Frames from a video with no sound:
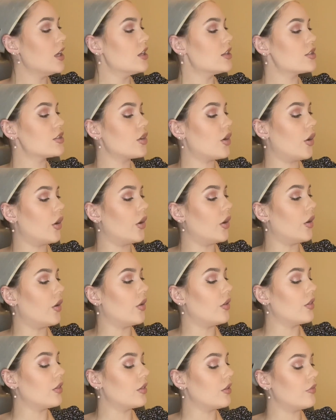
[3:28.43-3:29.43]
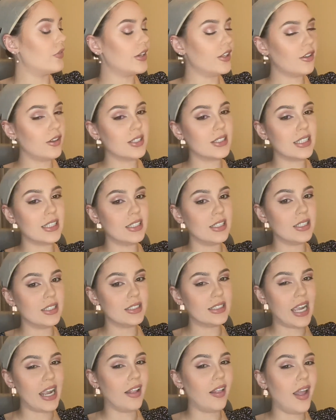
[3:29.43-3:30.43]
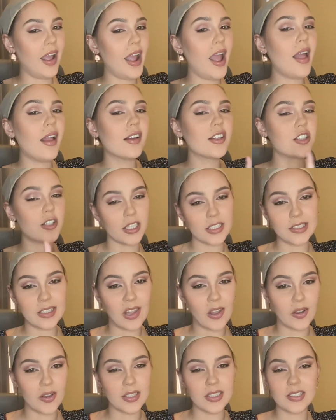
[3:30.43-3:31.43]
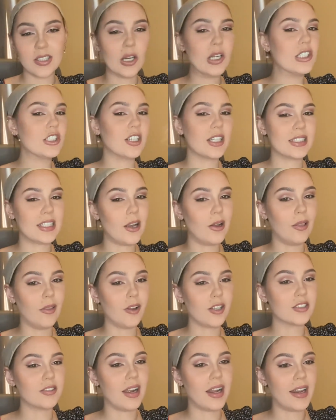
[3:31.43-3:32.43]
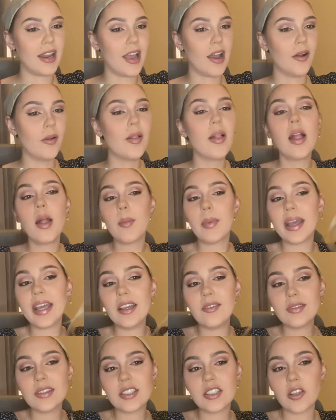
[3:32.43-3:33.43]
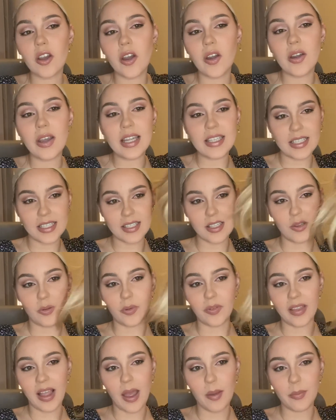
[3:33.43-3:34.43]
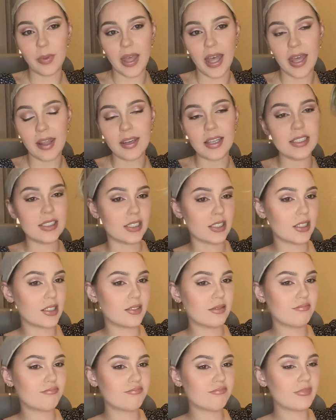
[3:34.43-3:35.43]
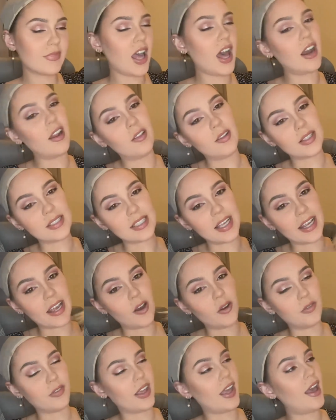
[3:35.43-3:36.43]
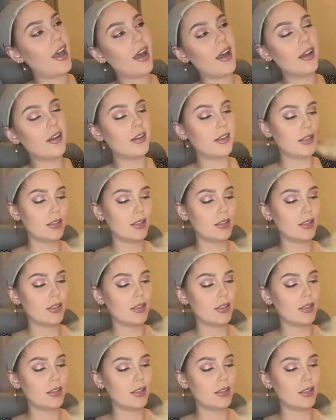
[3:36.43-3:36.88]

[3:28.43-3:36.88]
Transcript: So the videos in daylight, trust those. Don't trust how it looks right now. But even so, it doesn't look that bad. It just kind of looks like healthy hair.